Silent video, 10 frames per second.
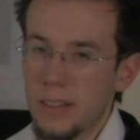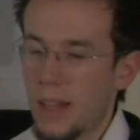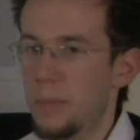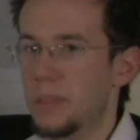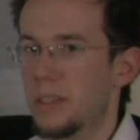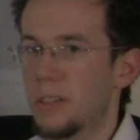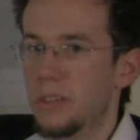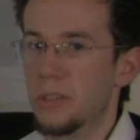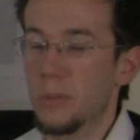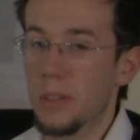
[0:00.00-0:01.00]
Time
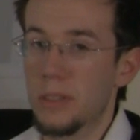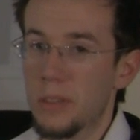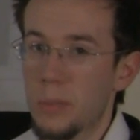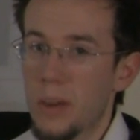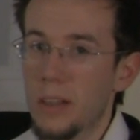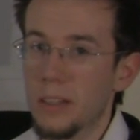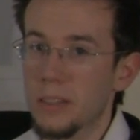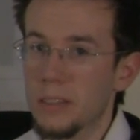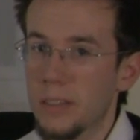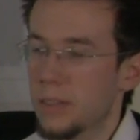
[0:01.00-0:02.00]
signature is worth 2
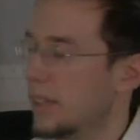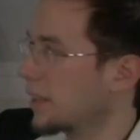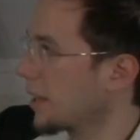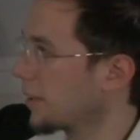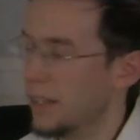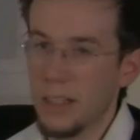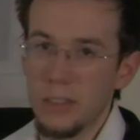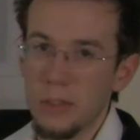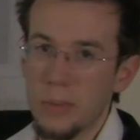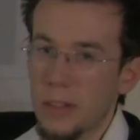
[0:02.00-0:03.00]
marks. If you get that right, you
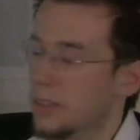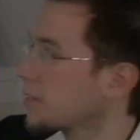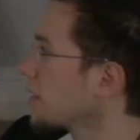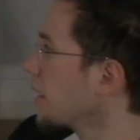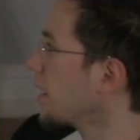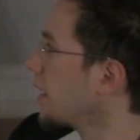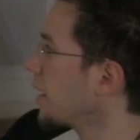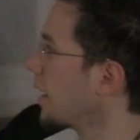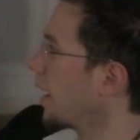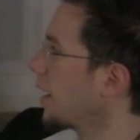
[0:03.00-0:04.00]
get 2 marks.
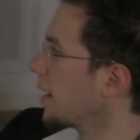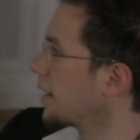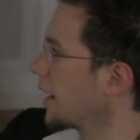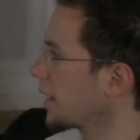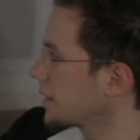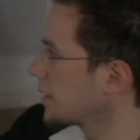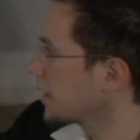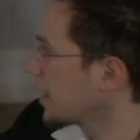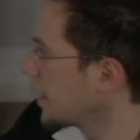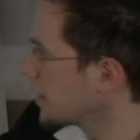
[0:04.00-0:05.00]
Next
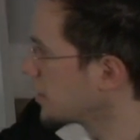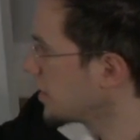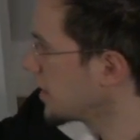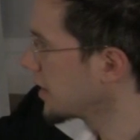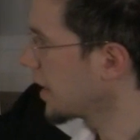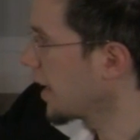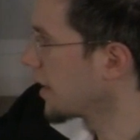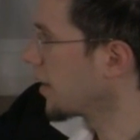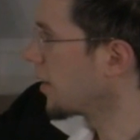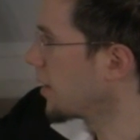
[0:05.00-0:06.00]
thing is you need to
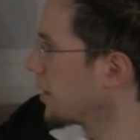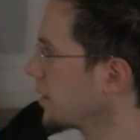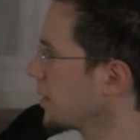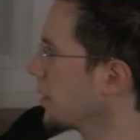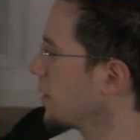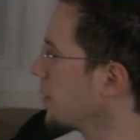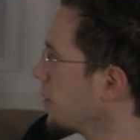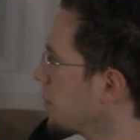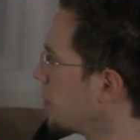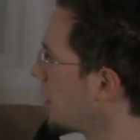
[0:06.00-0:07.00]
get all the
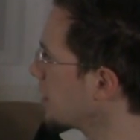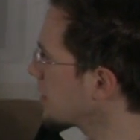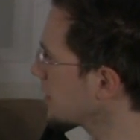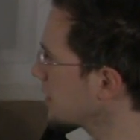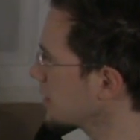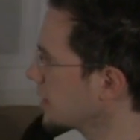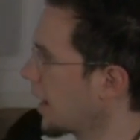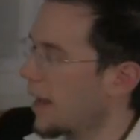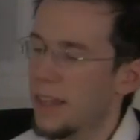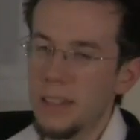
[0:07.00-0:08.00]
pulses
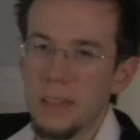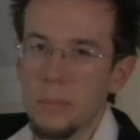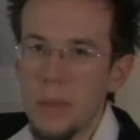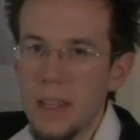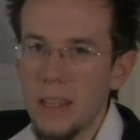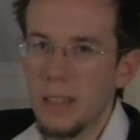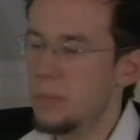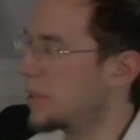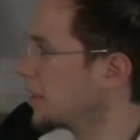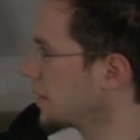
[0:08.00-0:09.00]
and the
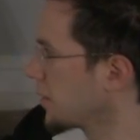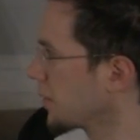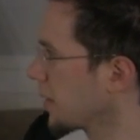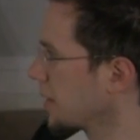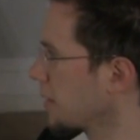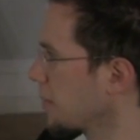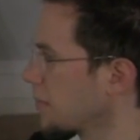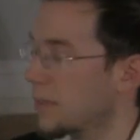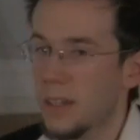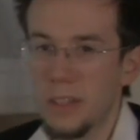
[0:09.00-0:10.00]
main beats of the rhythm.
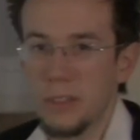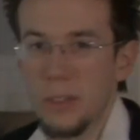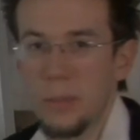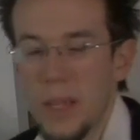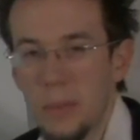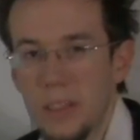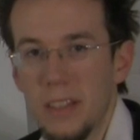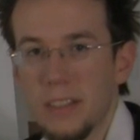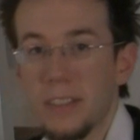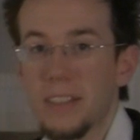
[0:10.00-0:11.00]
So maybe
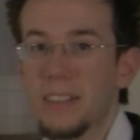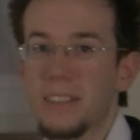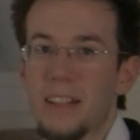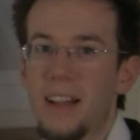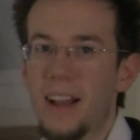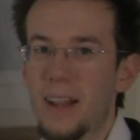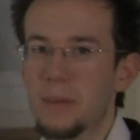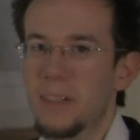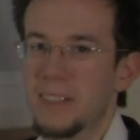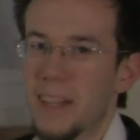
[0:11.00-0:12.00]
this is a
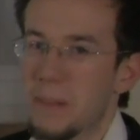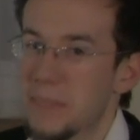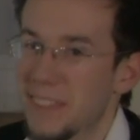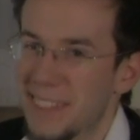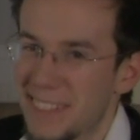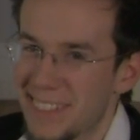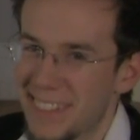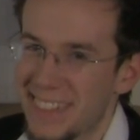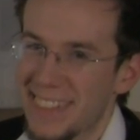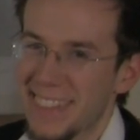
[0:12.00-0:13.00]
hybrid time
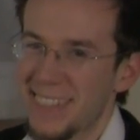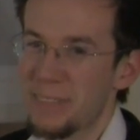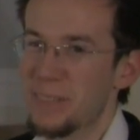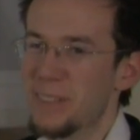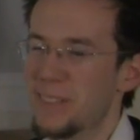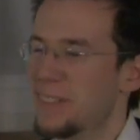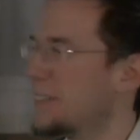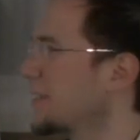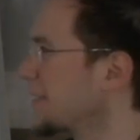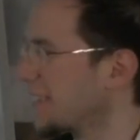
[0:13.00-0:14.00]
signature.
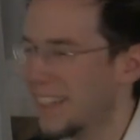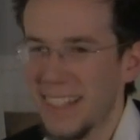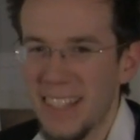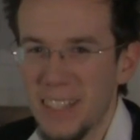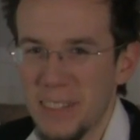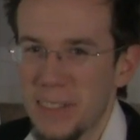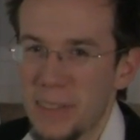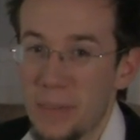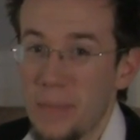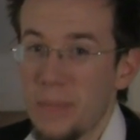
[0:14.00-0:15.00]
Ooh.
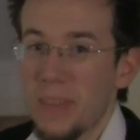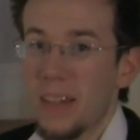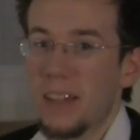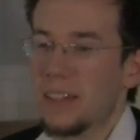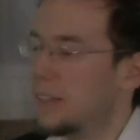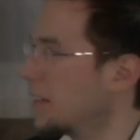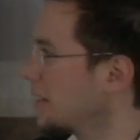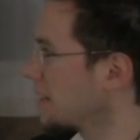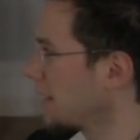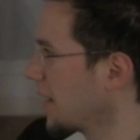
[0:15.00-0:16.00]
So you
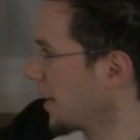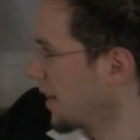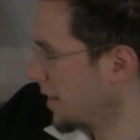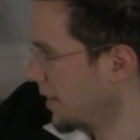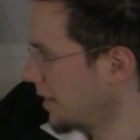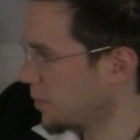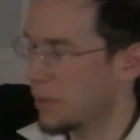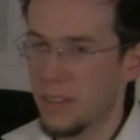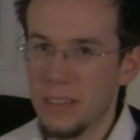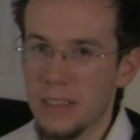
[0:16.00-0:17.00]
need to
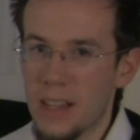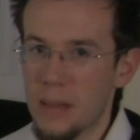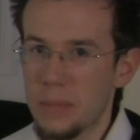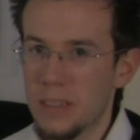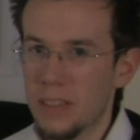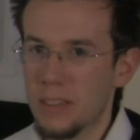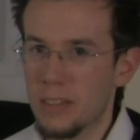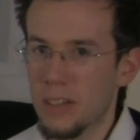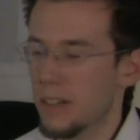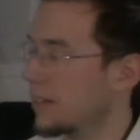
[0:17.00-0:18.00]
put in the time
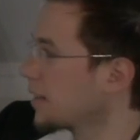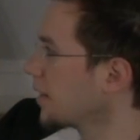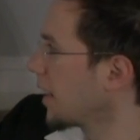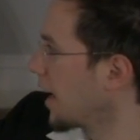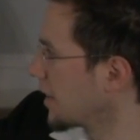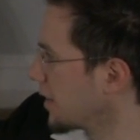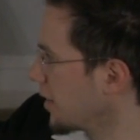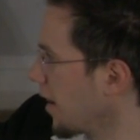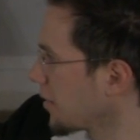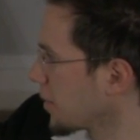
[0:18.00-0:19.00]
signature, and then
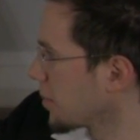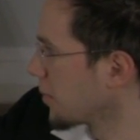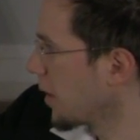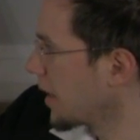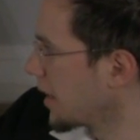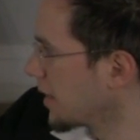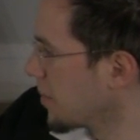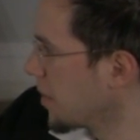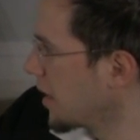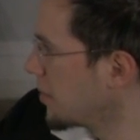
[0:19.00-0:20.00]
you have to write in
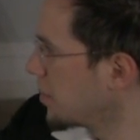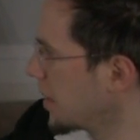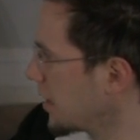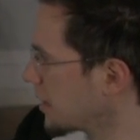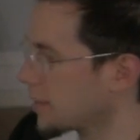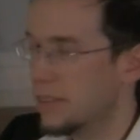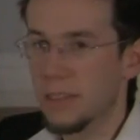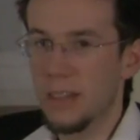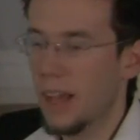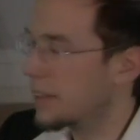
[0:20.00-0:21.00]
the main
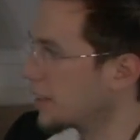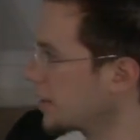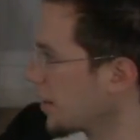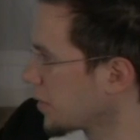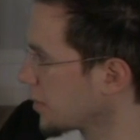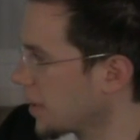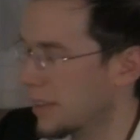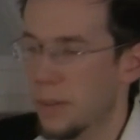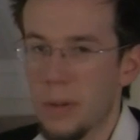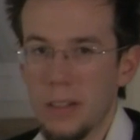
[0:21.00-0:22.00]
beats, and then you have to write
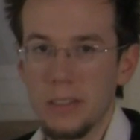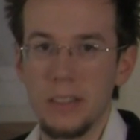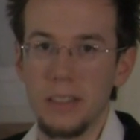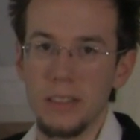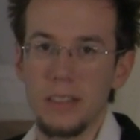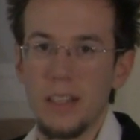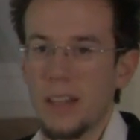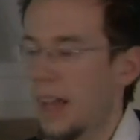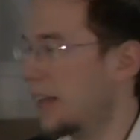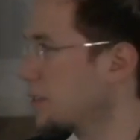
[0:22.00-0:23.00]
in the pulses.
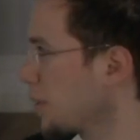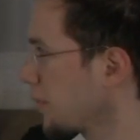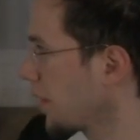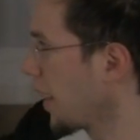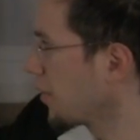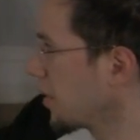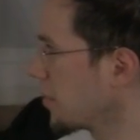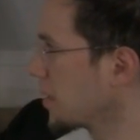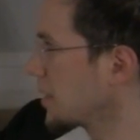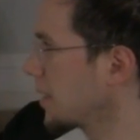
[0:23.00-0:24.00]
And so for every
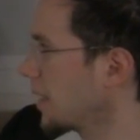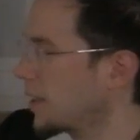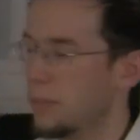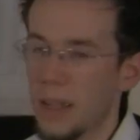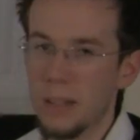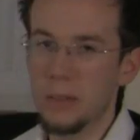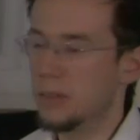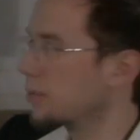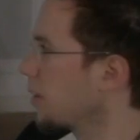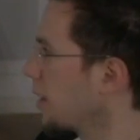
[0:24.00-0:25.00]
mistake you make
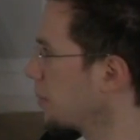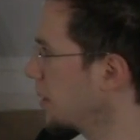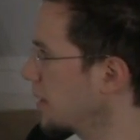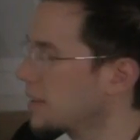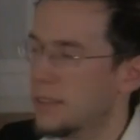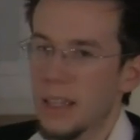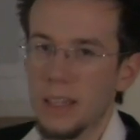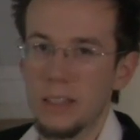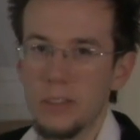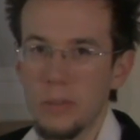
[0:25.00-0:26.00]
with the wrong beats,
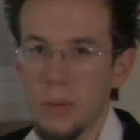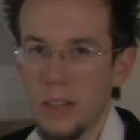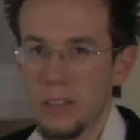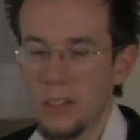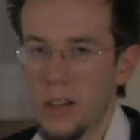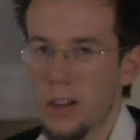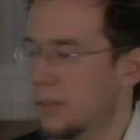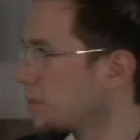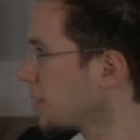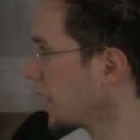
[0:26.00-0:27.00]
take 2 marks
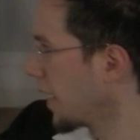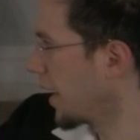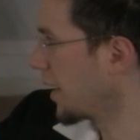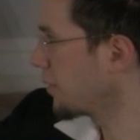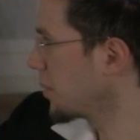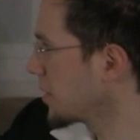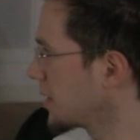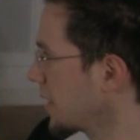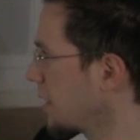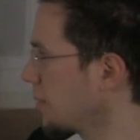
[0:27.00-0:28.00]
off. And every
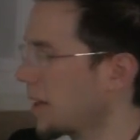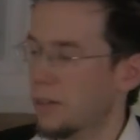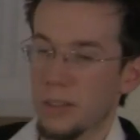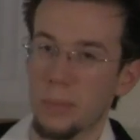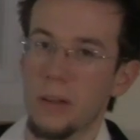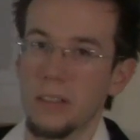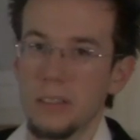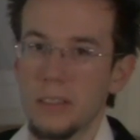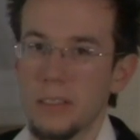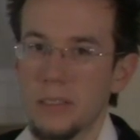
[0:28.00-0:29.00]
mistake you make with the
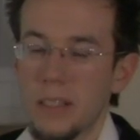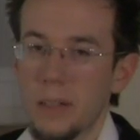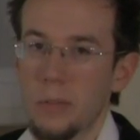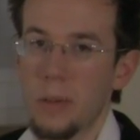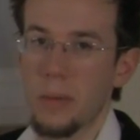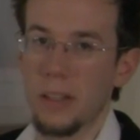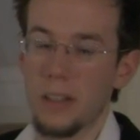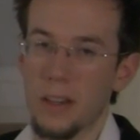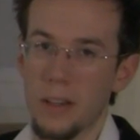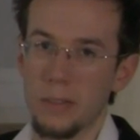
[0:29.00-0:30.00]
pulses, take 1
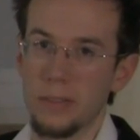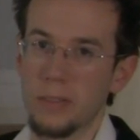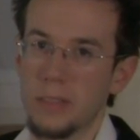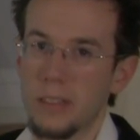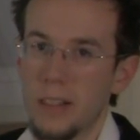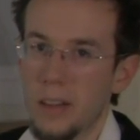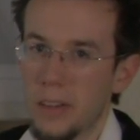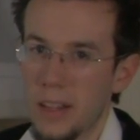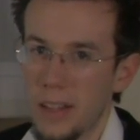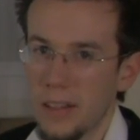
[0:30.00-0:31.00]
mark off.
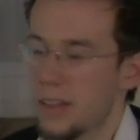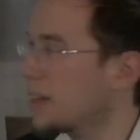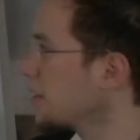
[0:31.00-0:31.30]
Okay?